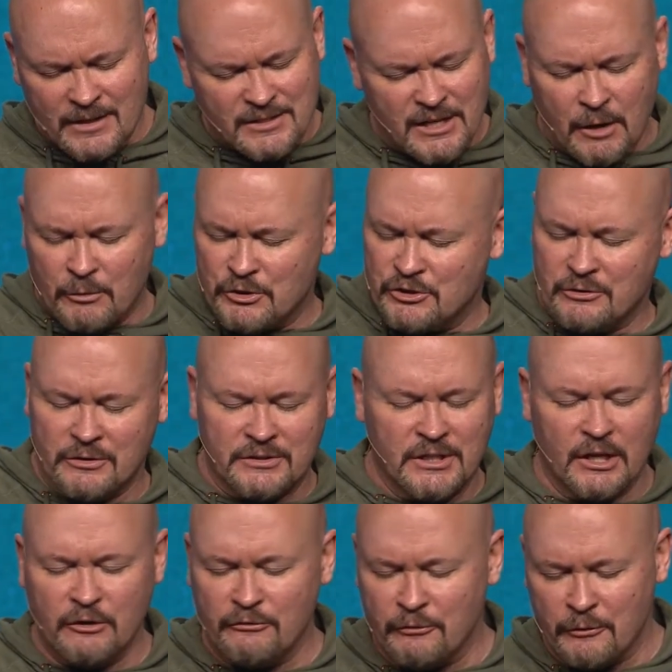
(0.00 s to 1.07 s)
not what you
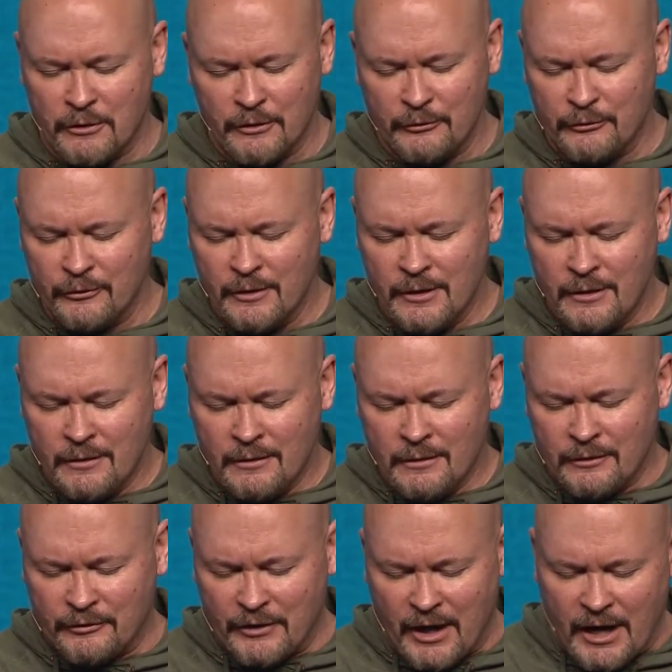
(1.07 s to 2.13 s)
intend for us.
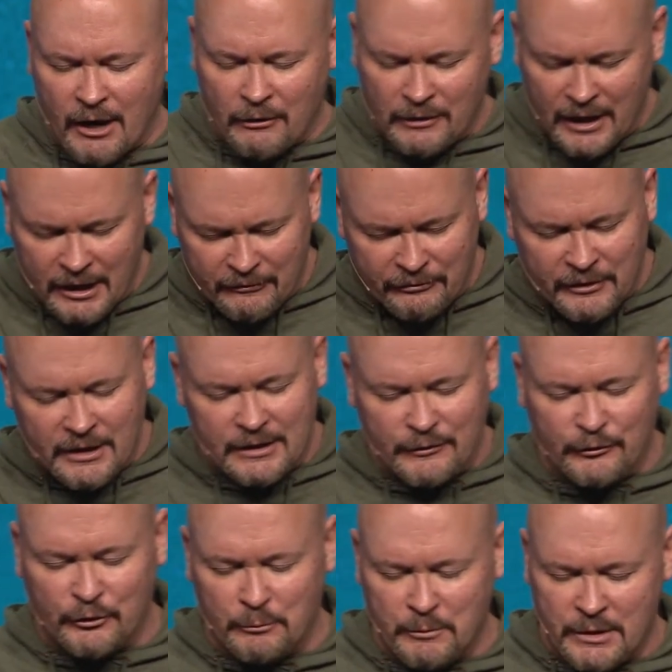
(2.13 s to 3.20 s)
It's not how life
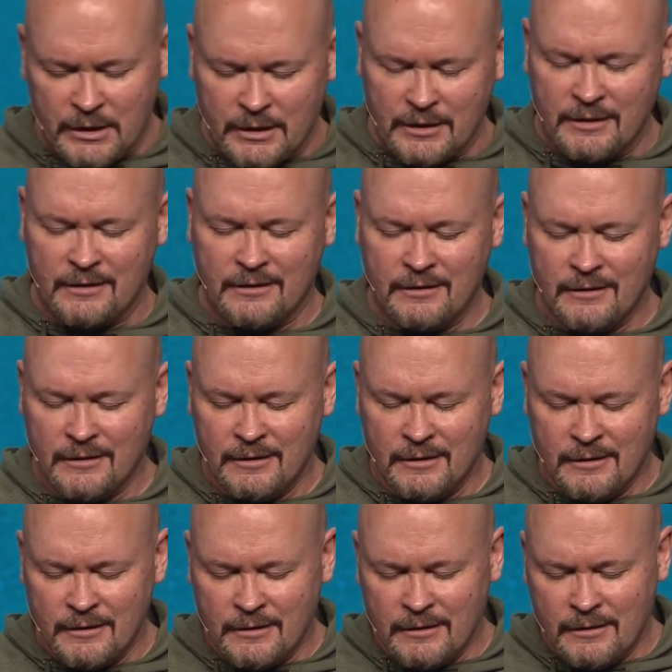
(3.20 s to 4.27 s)
needs to be.
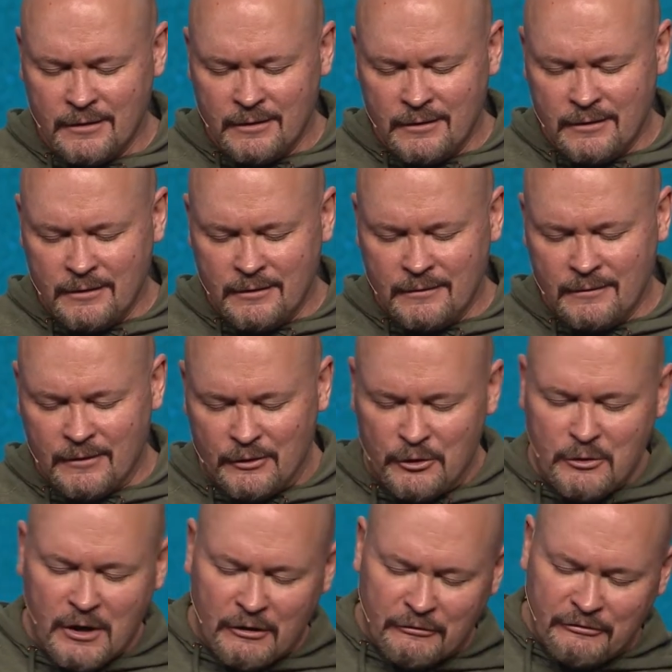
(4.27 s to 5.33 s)
That
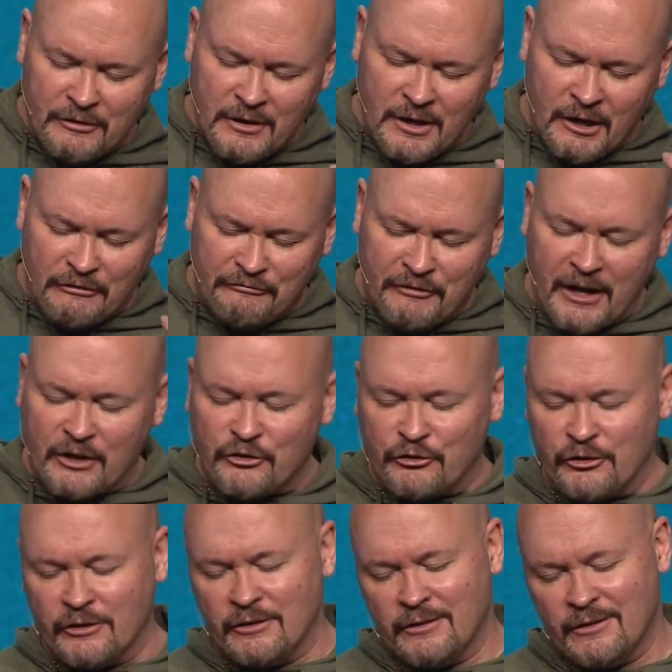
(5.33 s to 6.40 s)
you have
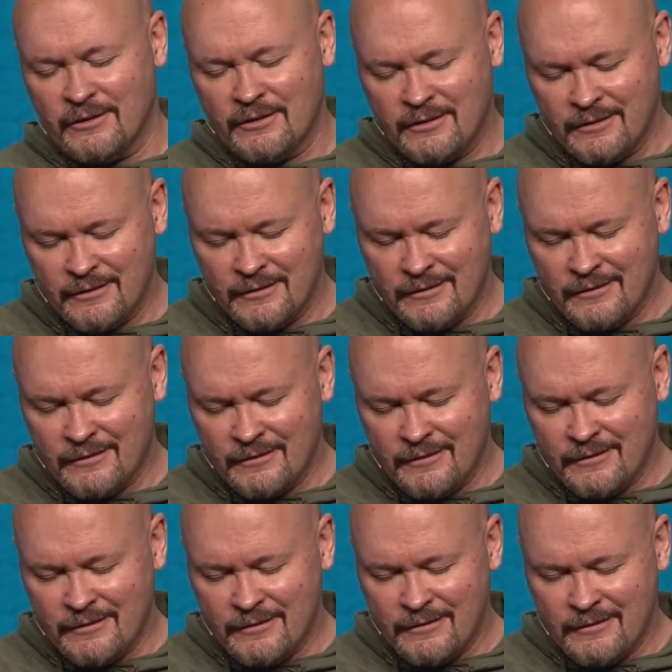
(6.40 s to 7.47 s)
affection
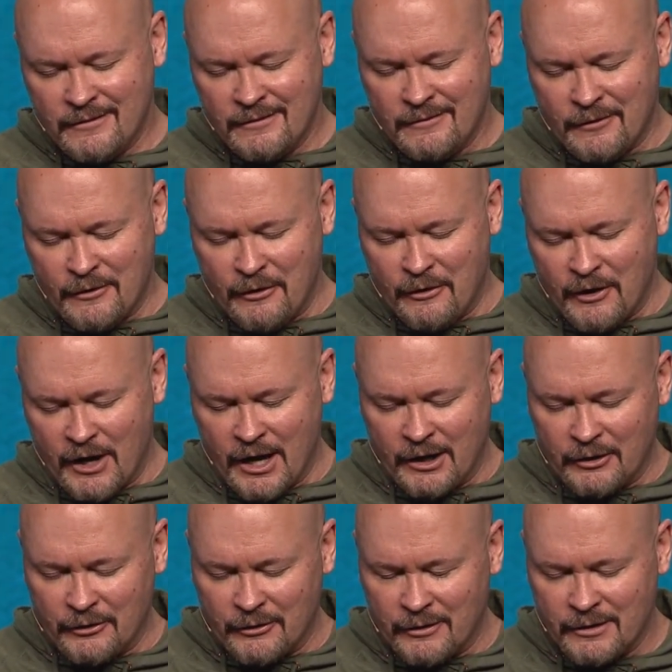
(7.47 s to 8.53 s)
rather than
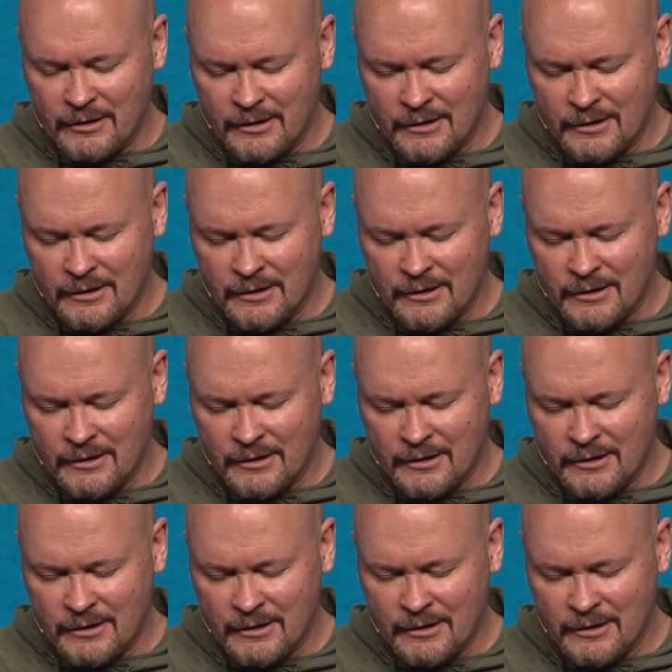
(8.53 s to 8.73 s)
anger.